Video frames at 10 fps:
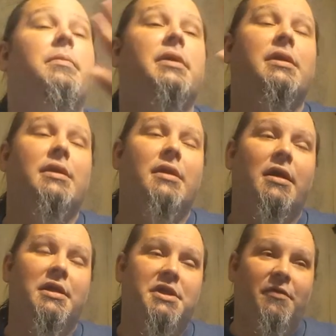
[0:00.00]
but
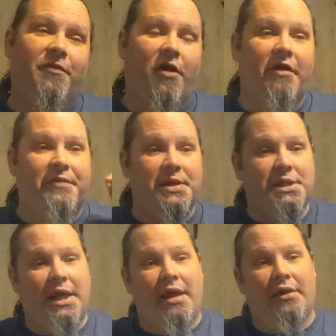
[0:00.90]
not so far off the
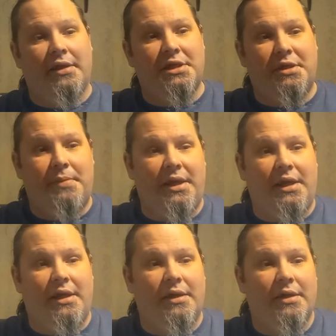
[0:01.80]
scale as to
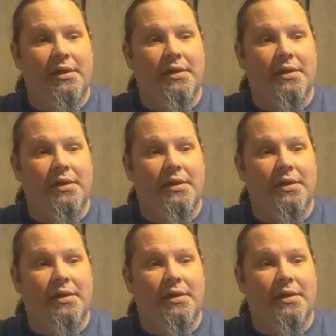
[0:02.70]
be